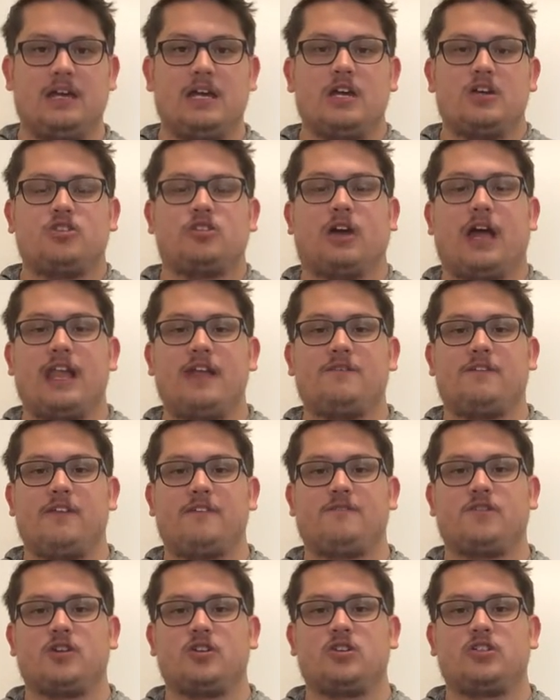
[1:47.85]
So kind of for the
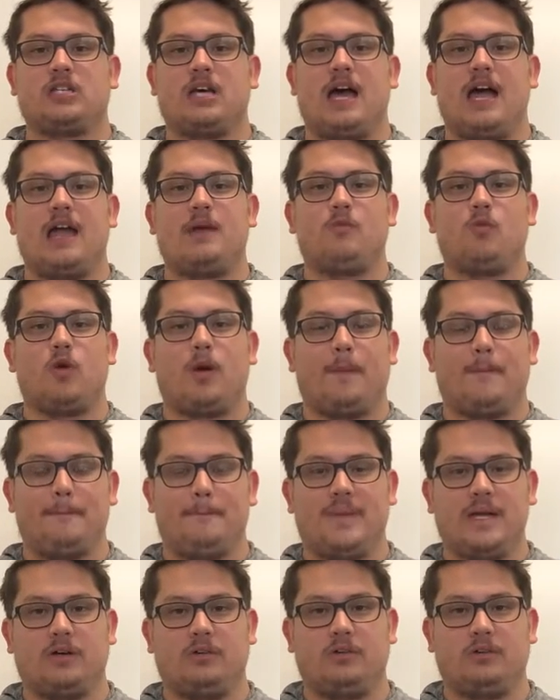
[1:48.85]
first time, we're
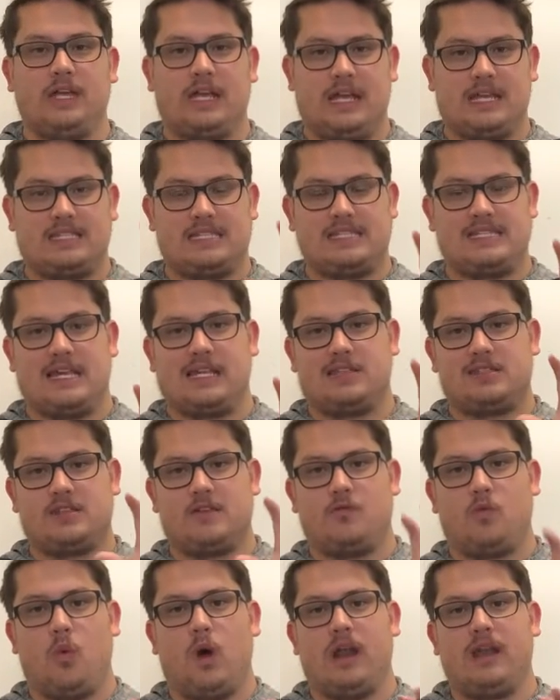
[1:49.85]
building a sense
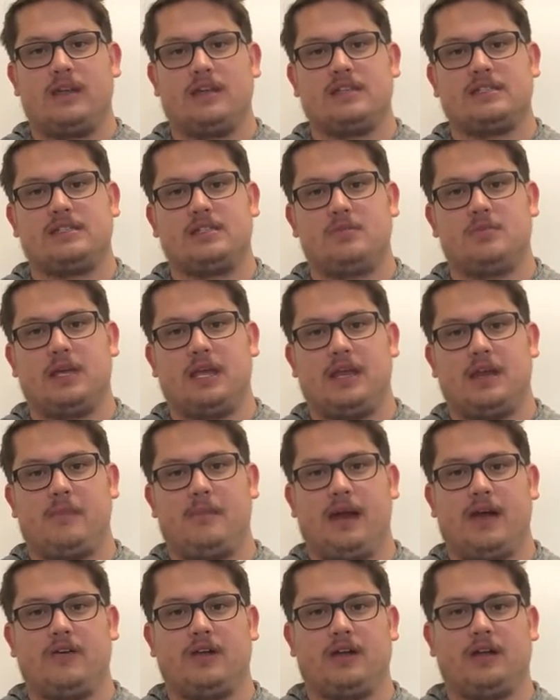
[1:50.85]
of what it is to be an
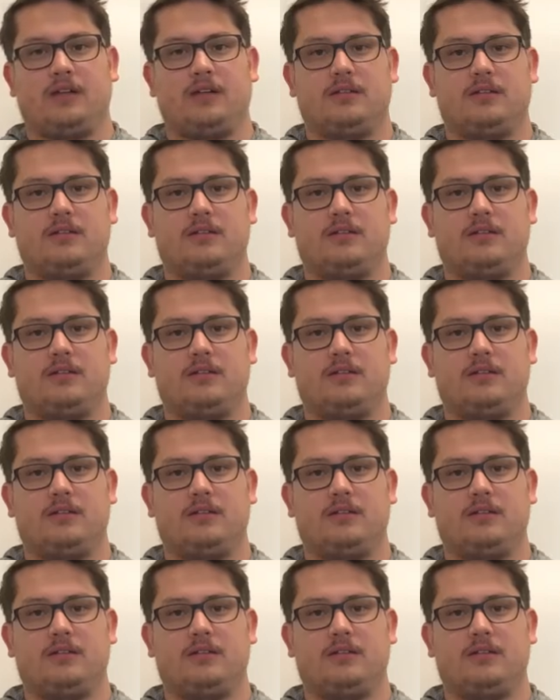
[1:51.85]
American.